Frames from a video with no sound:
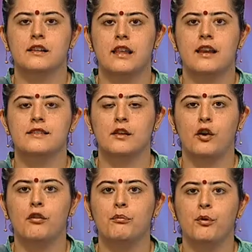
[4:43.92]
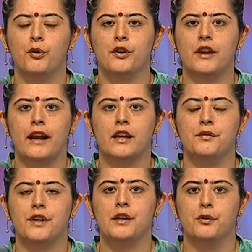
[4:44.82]
there is a lot of motor
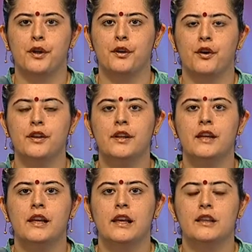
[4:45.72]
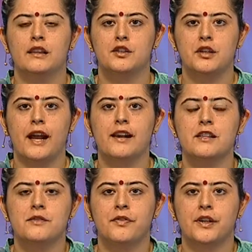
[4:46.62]
activity going on. The child
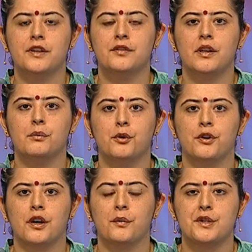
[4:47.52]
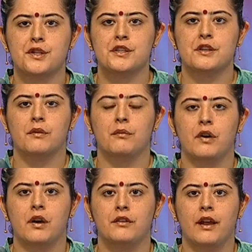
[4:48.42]
is fitted with a motor which is
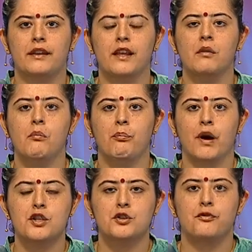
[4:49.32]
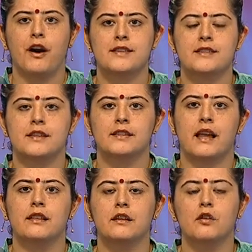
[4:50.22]
uh, running much faster
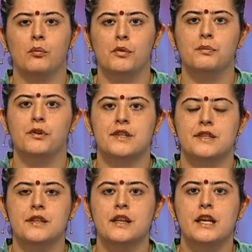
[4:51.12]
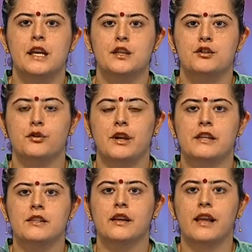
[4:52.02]
than the normal person. So
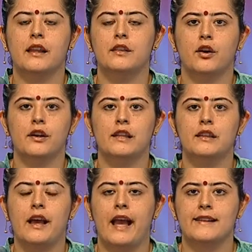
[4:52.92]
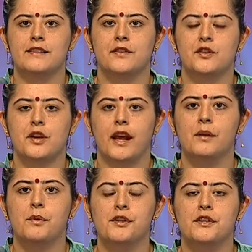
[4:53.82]
it is again not in the hands of the
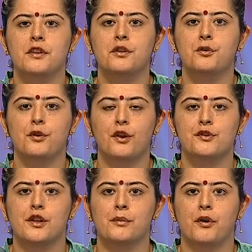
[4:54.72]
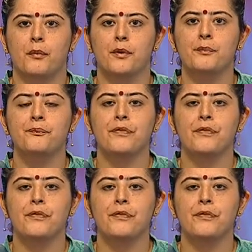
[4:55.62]
child because it's a neurological problem